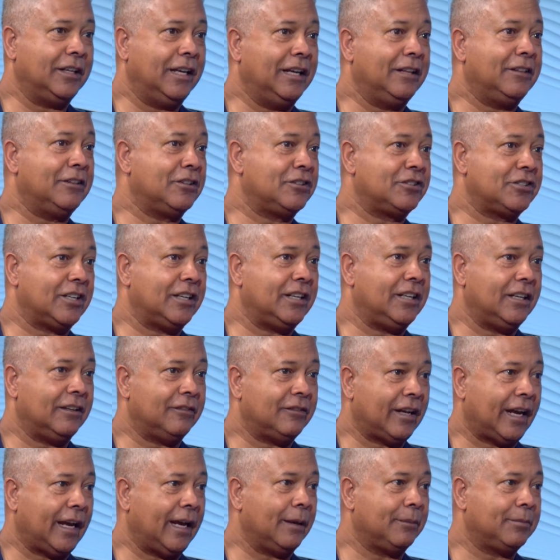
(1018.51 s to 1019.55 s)
in the city
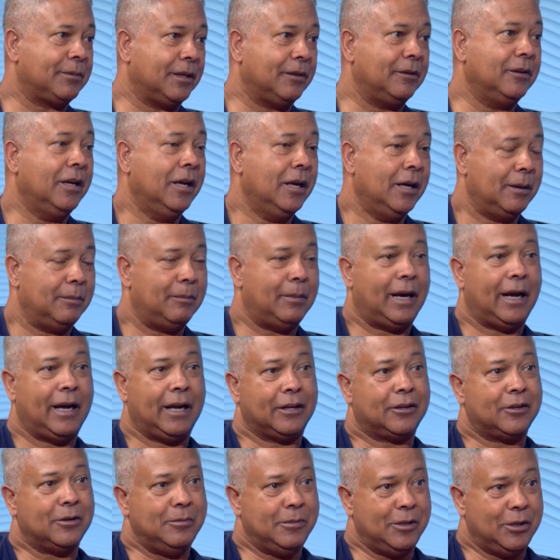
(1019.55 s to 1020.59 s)
of Hampton by
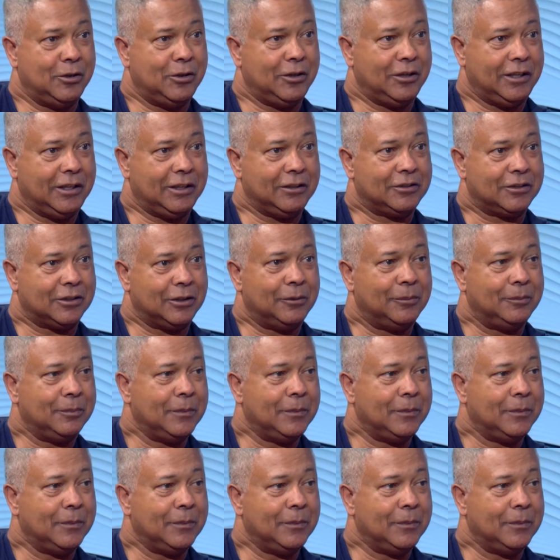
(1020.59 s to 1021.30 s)
a community. So